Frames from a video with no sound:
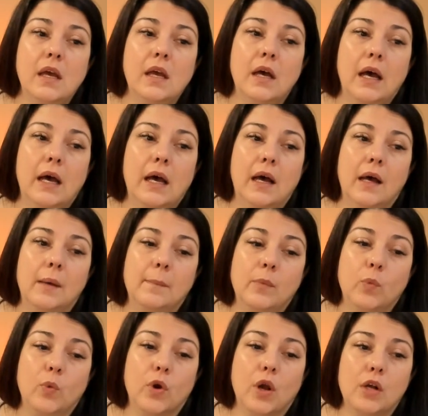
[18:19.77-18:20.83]
I
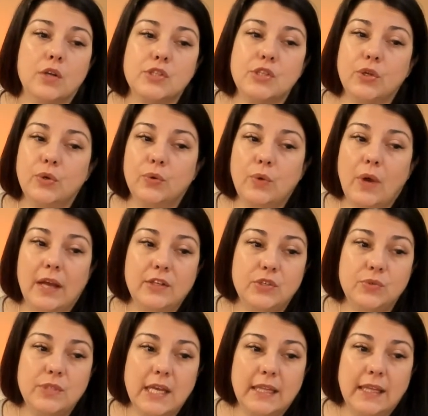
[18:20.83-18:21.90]

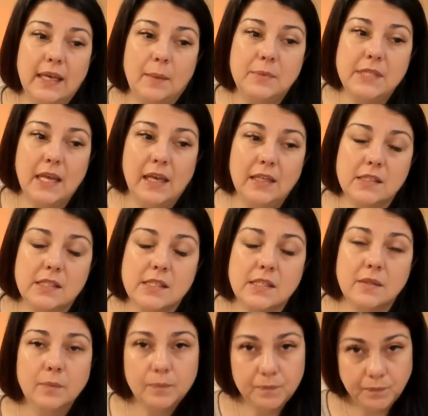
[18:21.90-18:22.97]
do daily
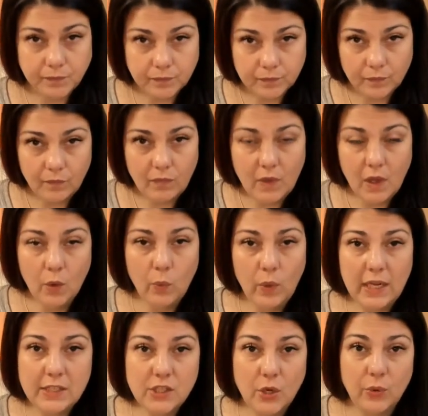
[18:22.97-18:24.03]
updates when
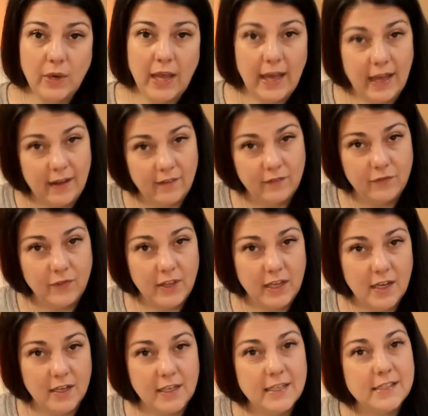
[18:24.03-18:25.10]
I don't have the
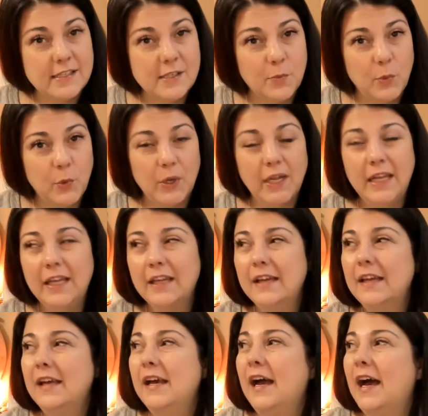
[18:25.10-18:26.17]
youngest boy.
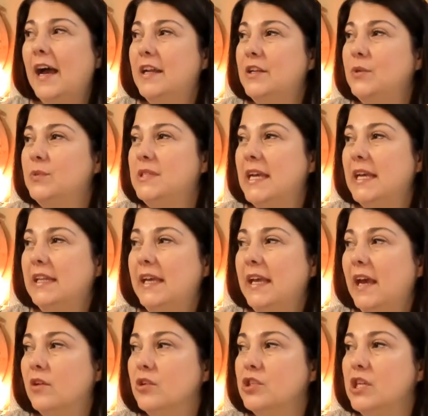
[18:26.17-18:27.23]
I do daily
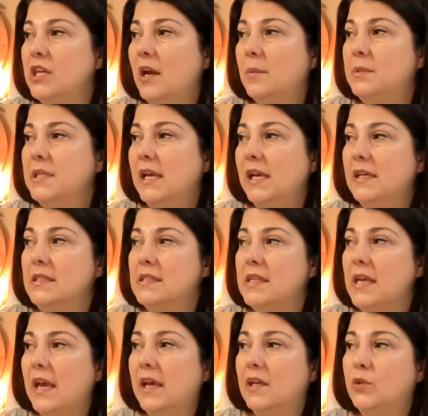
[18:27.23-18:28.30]
energy updates
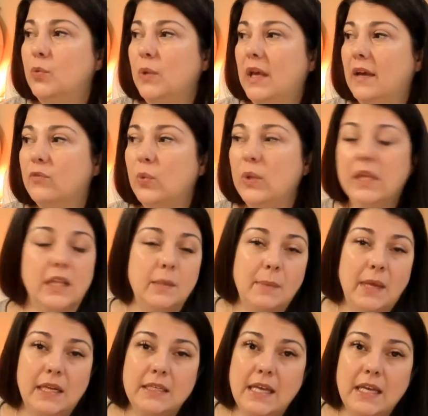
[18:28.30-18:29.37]
and we have weekly
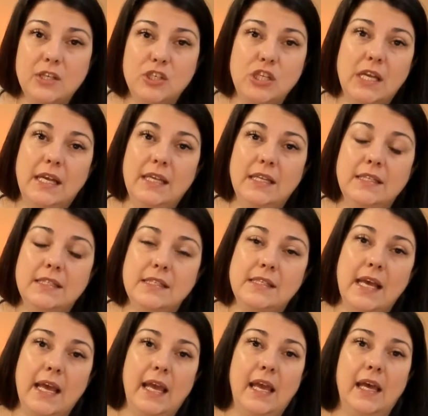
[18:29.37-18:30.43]
meditations
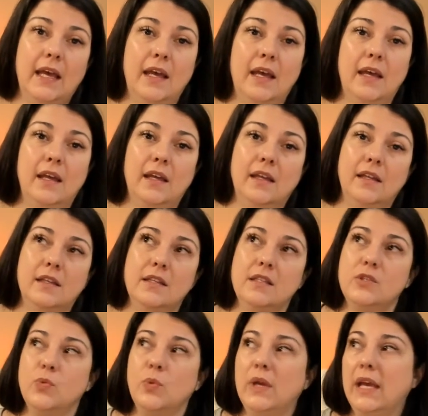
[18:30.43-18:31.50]

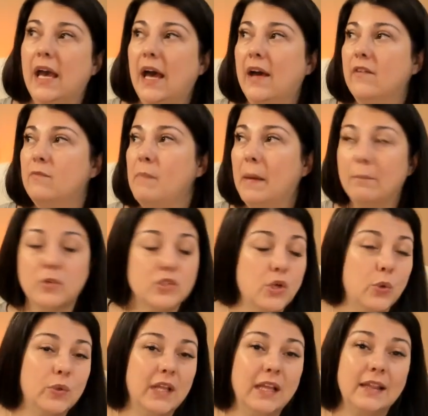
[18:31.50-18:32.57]
and we have members
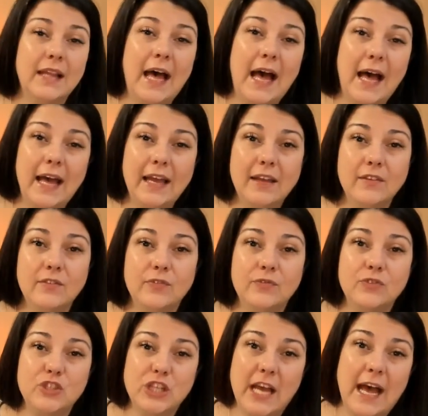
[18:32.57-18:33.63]
only live
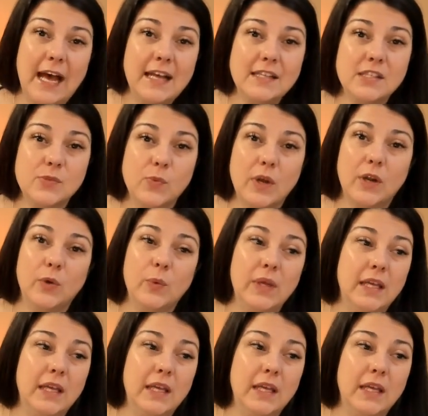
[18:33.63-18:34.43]
chats where